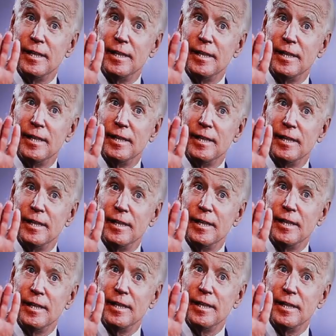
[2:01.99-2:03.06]

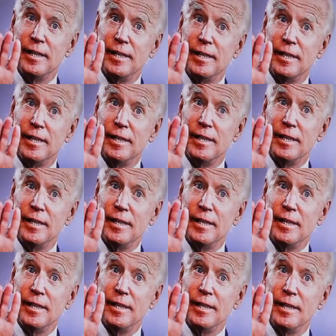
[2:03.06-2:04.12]

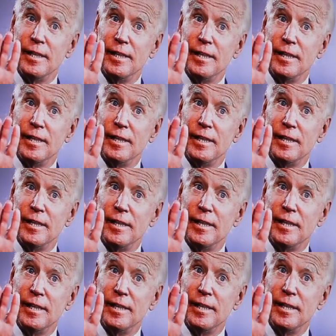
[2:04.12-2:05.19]

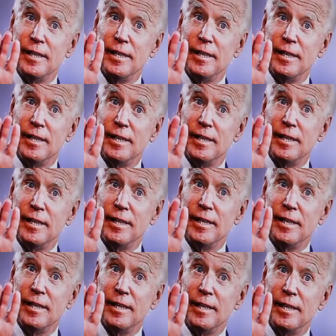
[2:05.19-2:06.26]

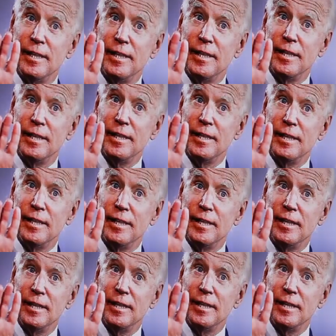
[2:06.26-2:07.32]

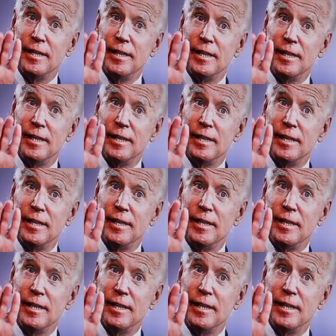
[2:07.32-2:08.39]

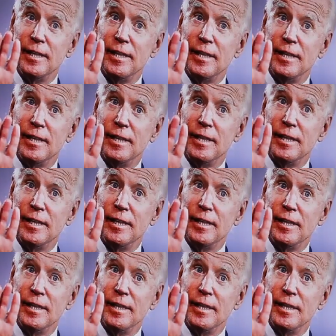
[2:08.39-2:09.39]
(silent)